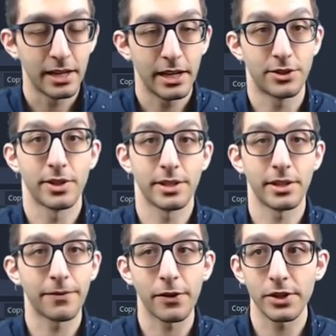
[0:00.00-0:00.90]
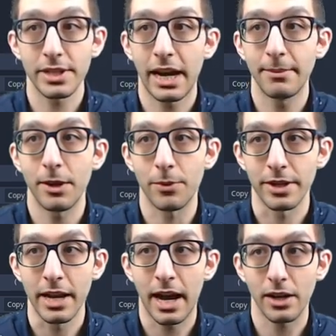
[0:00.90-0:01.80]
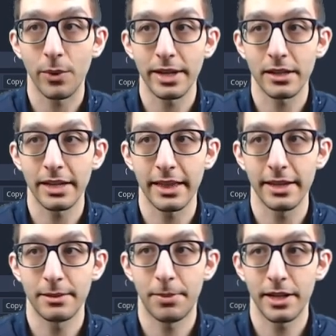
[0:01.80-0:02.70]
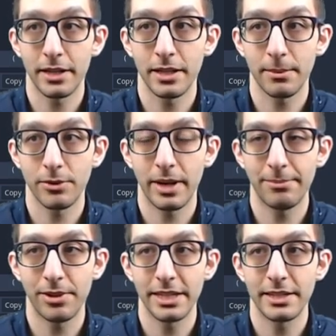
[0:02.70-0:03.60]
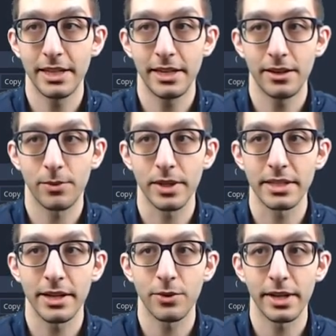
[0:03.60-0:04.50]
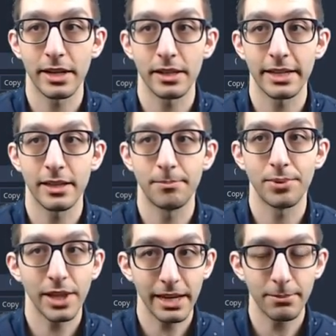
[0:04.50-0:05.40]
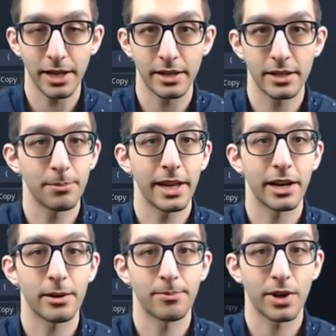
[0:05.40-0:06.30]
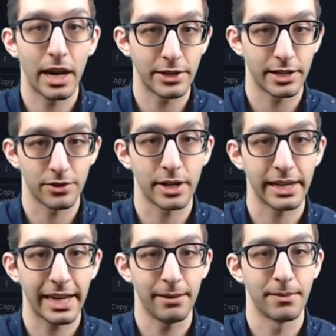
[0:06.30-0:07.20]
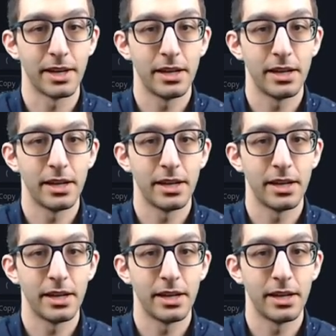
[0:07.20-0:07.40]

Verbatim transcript: And so this is the first time that we're not going to click this button at the upper right, play scene. We're instead going to click the play button to play our project or our game.